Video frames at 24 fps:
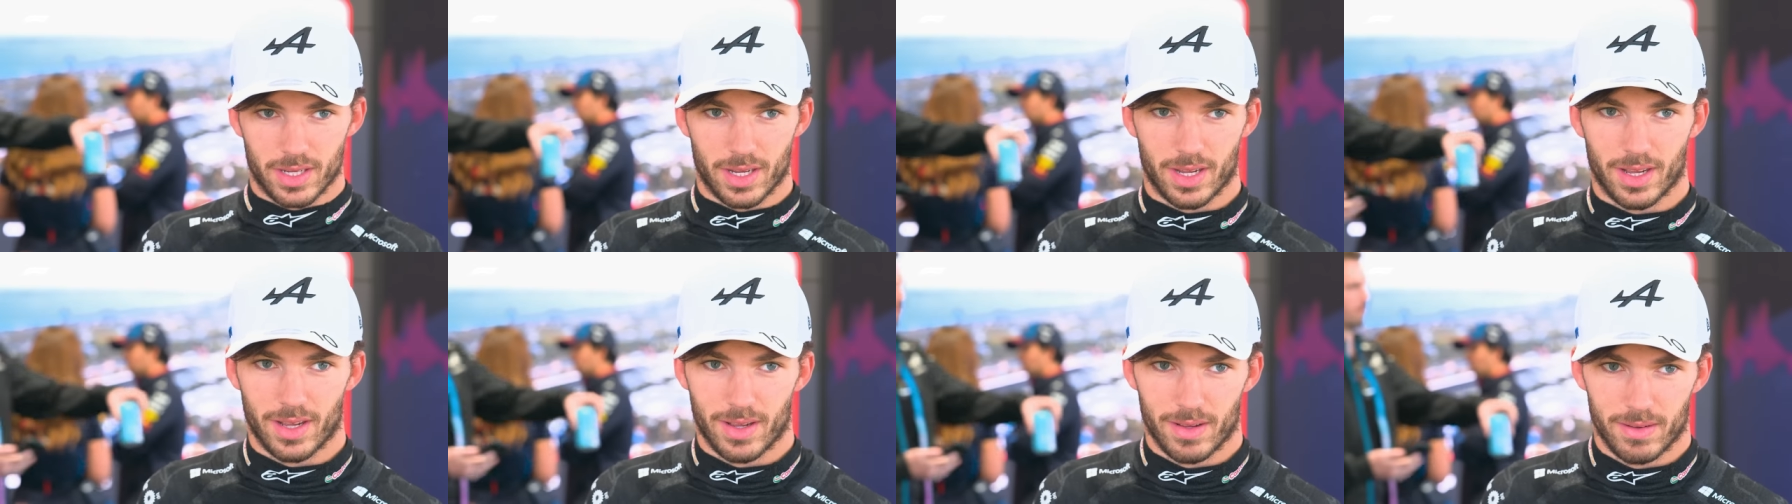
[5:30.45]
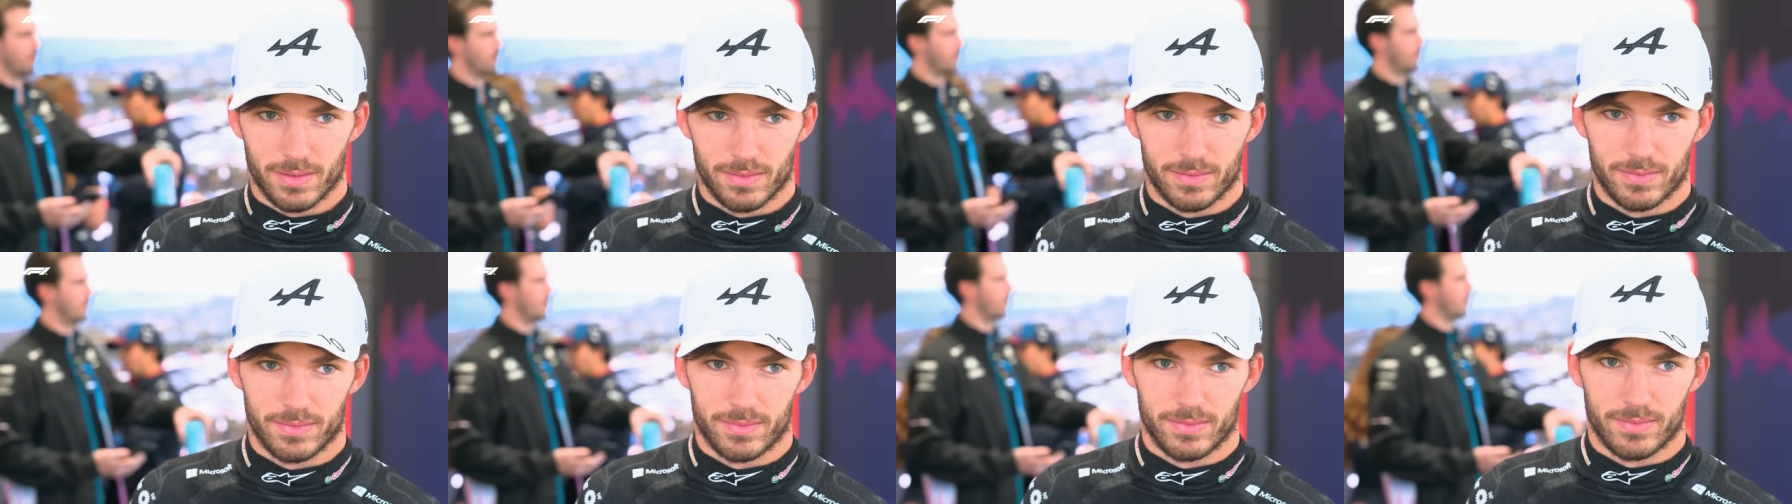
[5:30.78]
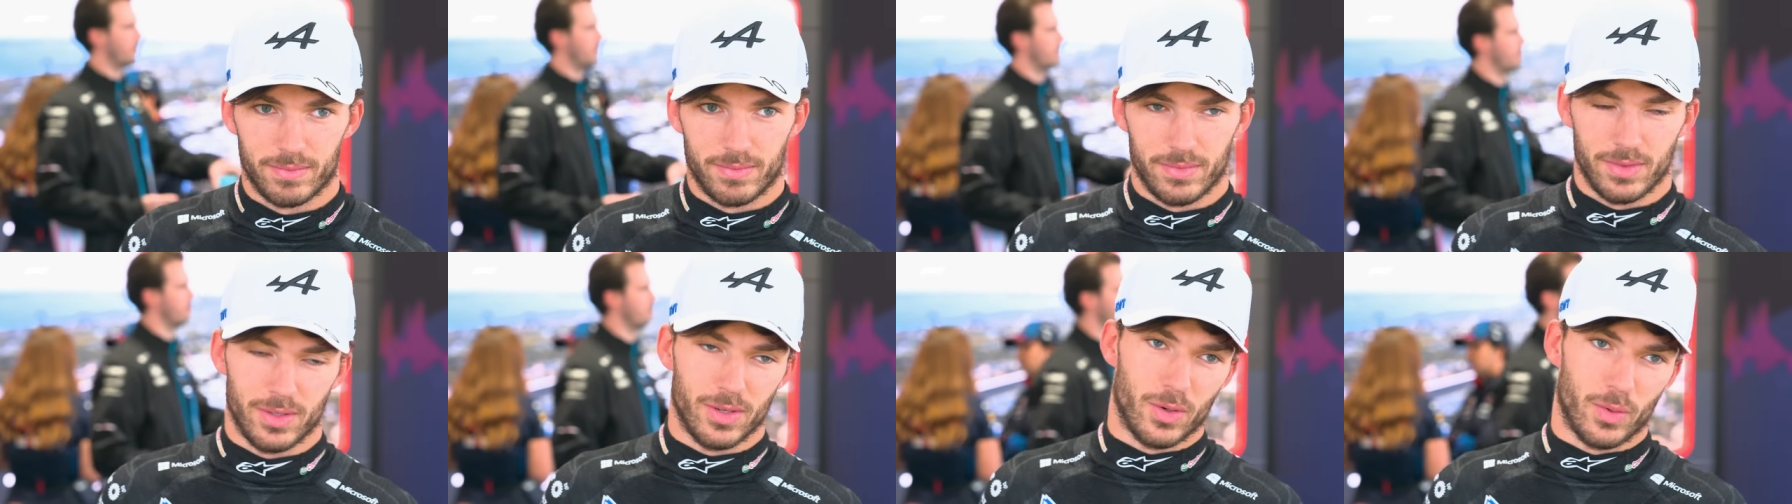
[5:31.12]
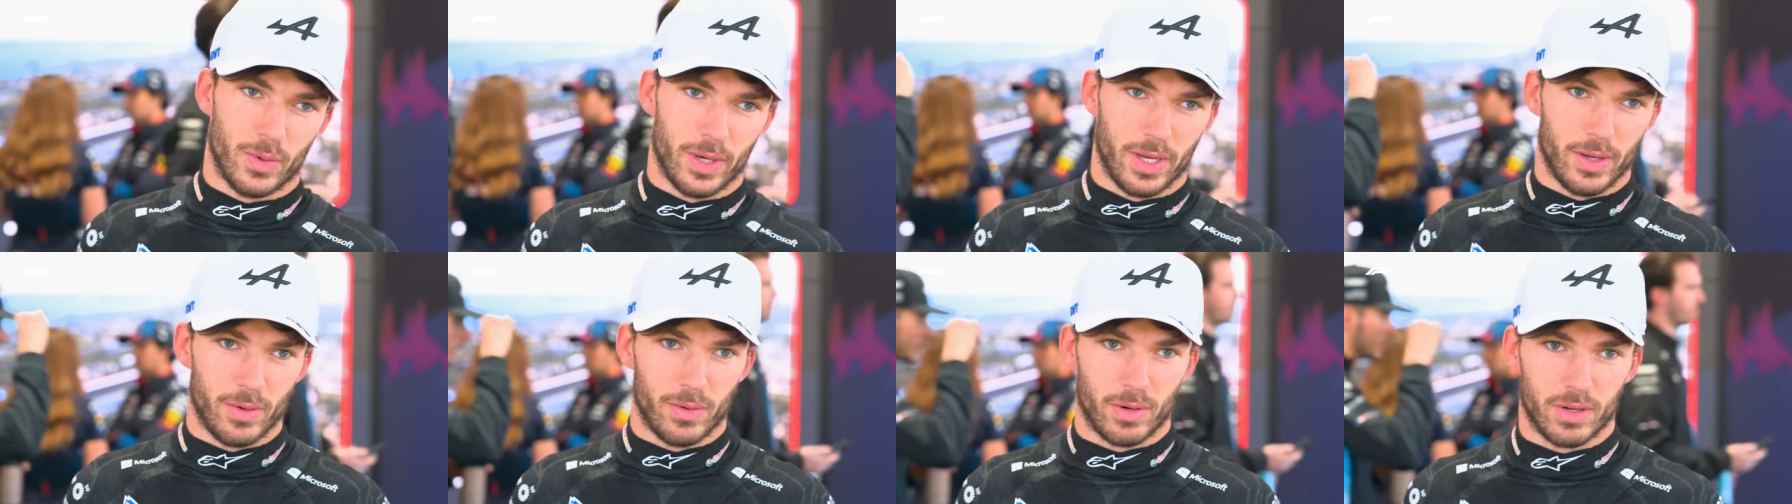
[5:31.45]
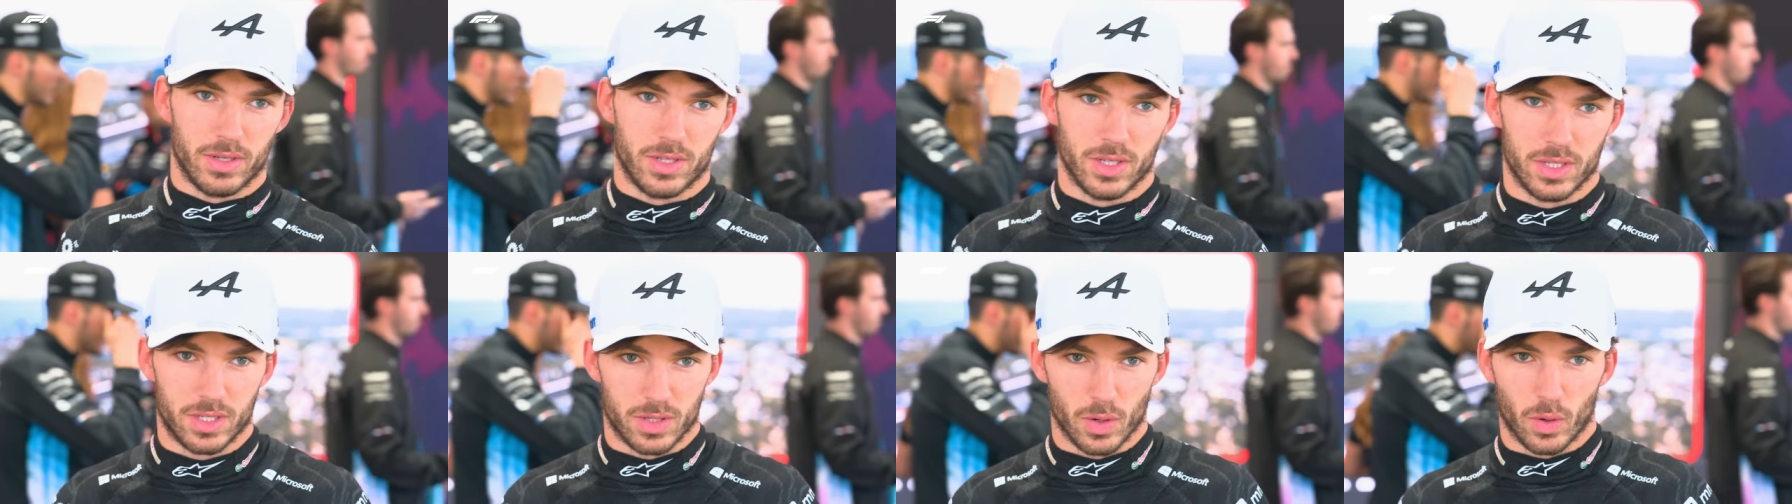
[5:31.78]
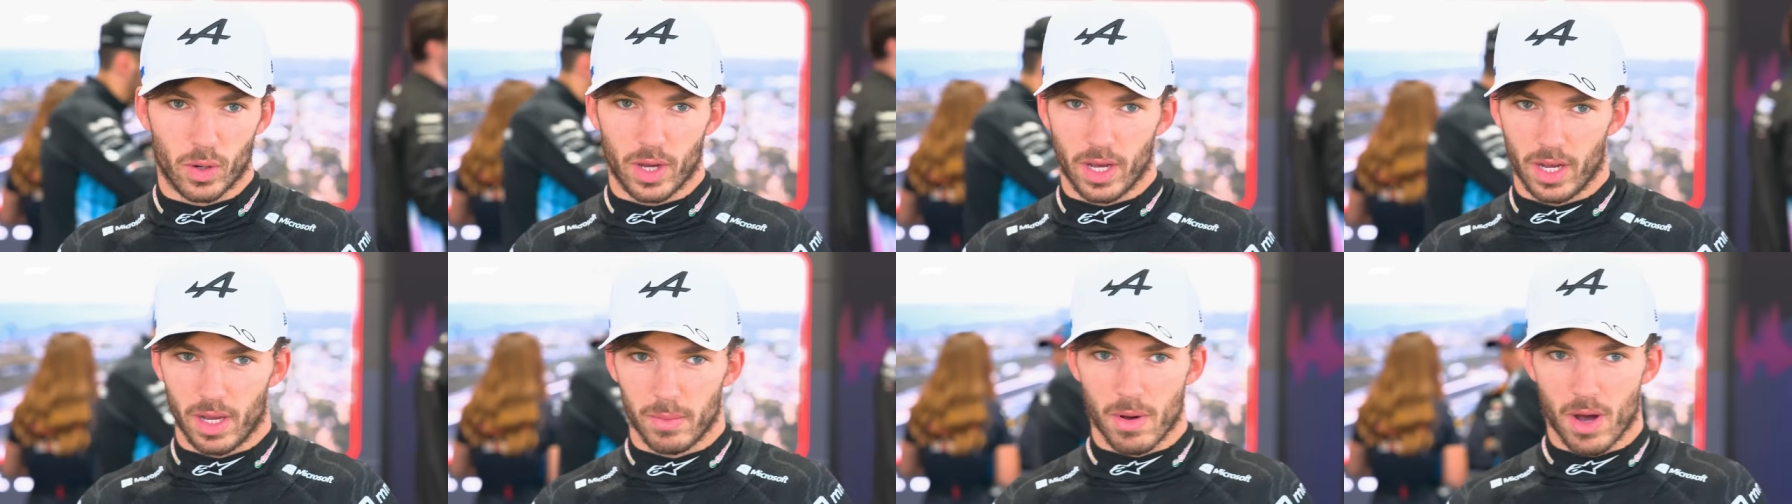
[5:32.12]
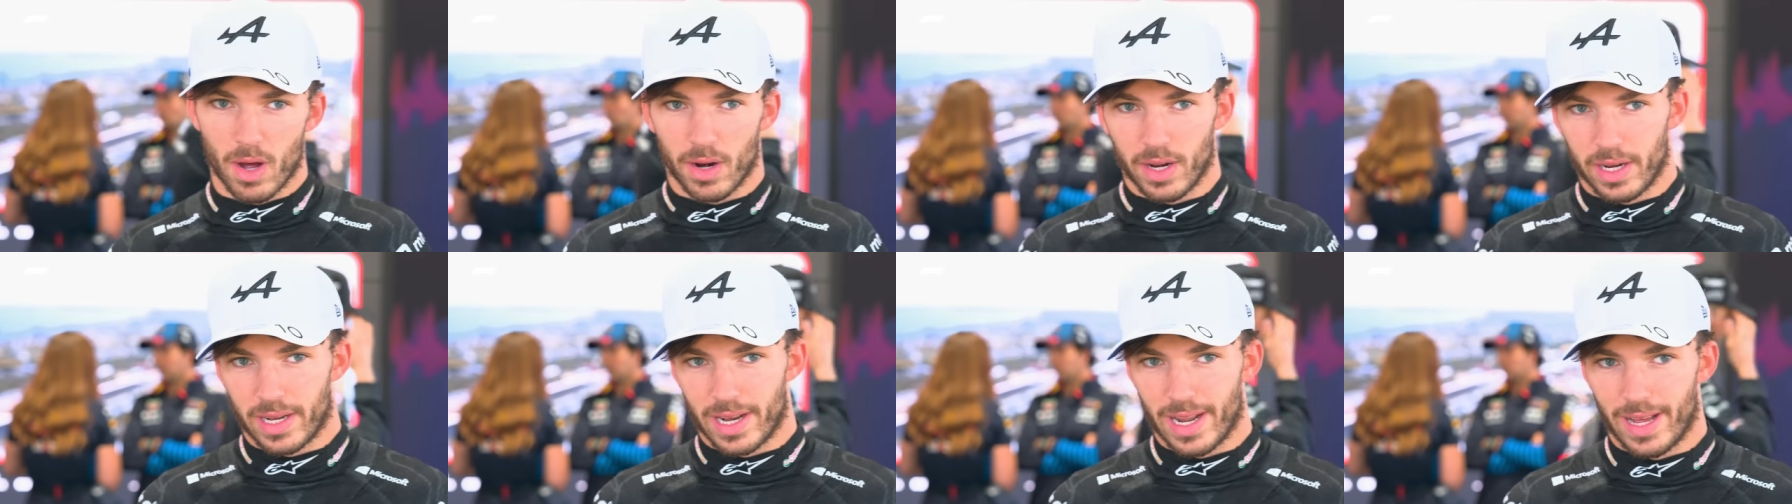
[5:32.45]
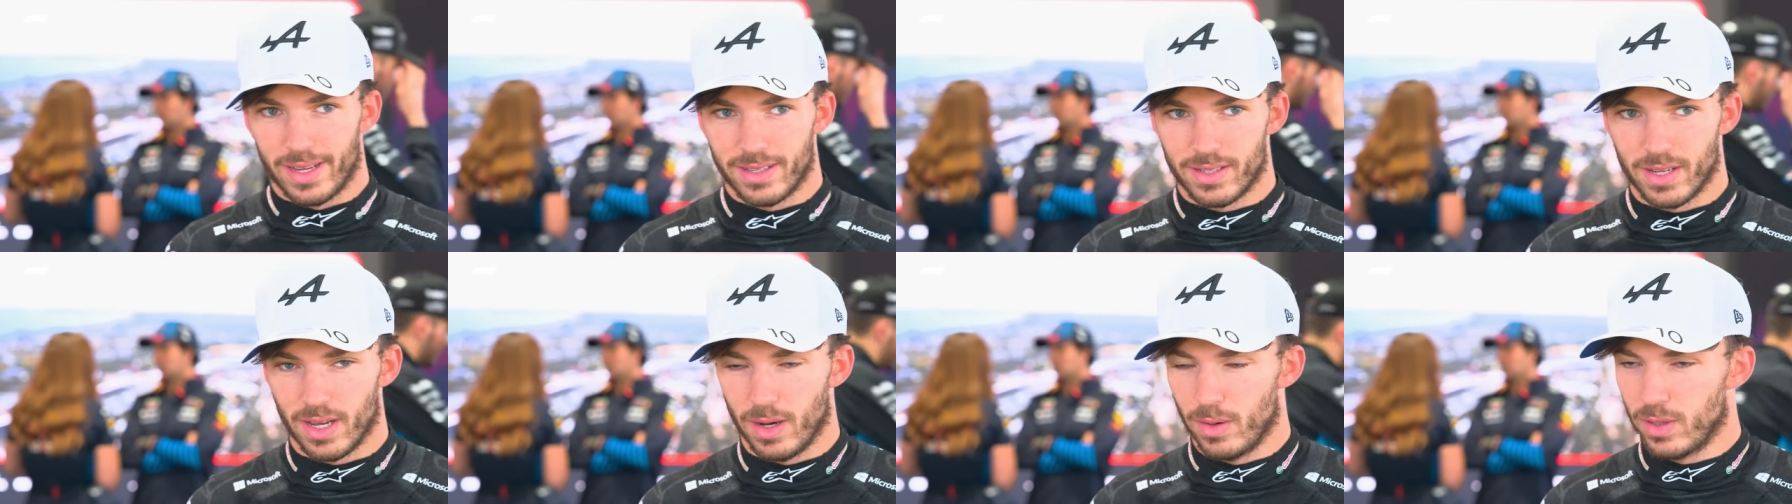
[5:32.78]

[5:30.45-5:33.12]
Uh, you know, we were just talking about it last year.